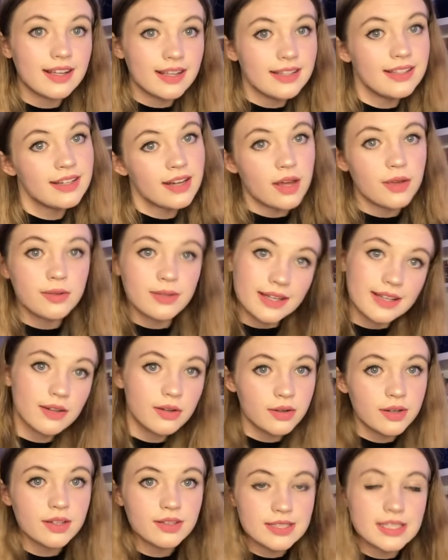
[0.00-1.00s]
you know,
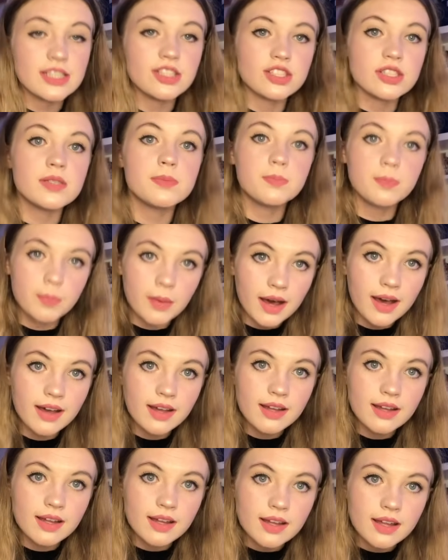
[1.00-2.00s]
ignoring your teachers,
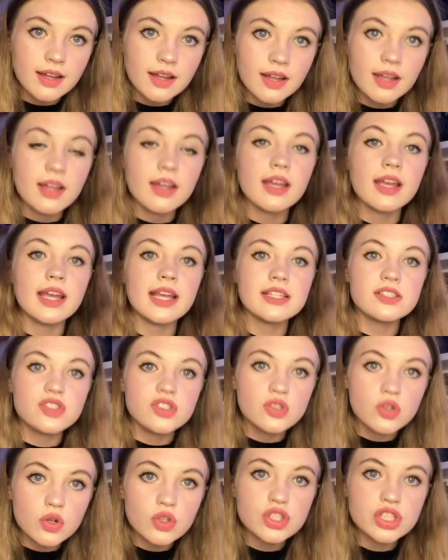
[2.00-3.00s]
but it's
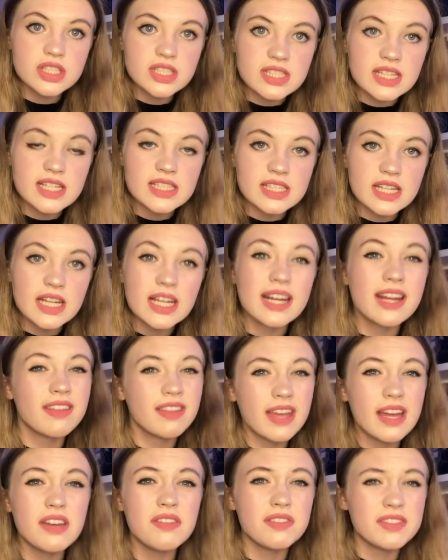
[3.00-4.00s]
your GCSE, and at
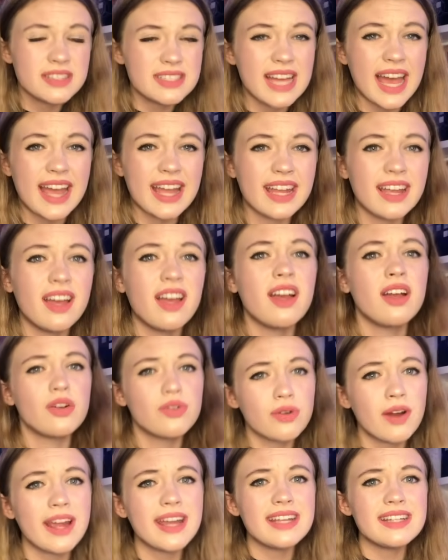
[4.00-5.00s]
the end of the day,
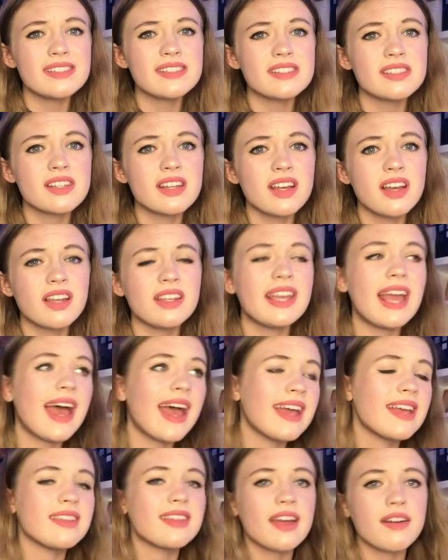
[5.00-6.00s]
grades,
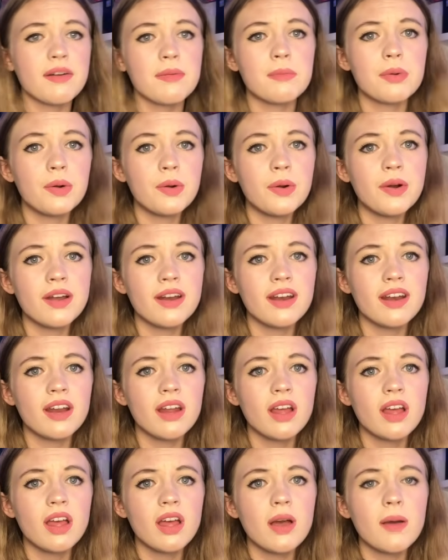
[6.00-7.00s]
yeah, they're important,
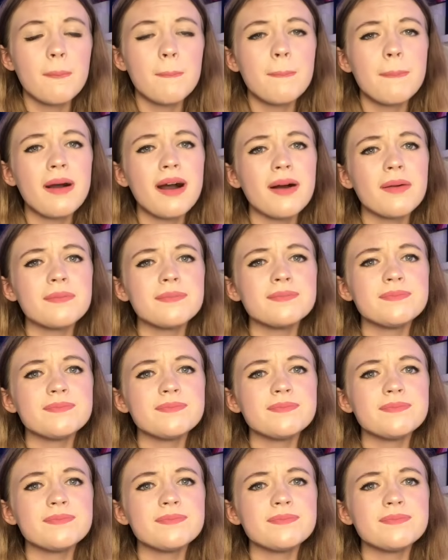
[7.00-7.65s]
but